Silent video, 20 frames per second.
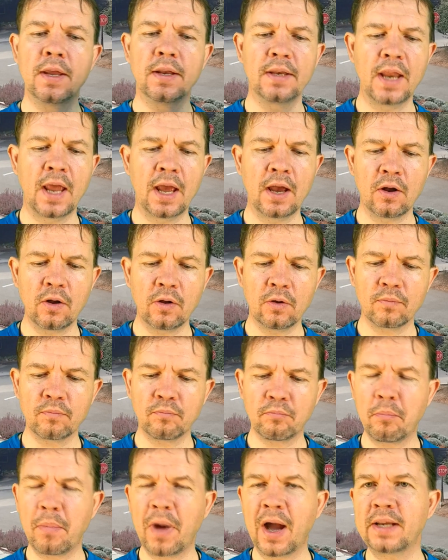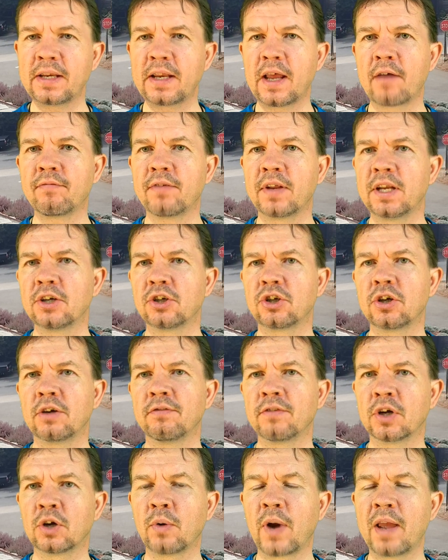Now, my definition
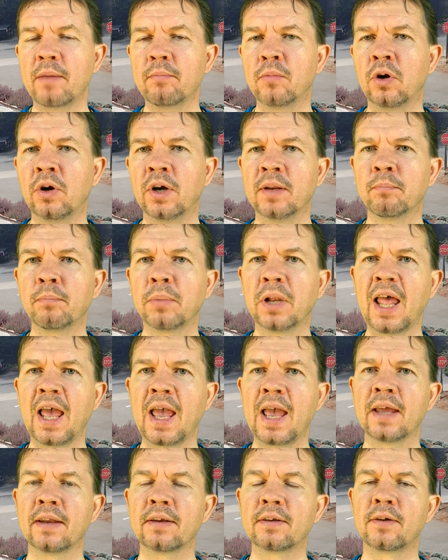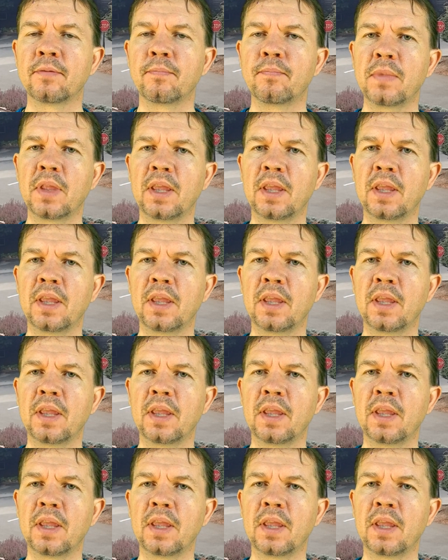of a great Marin plant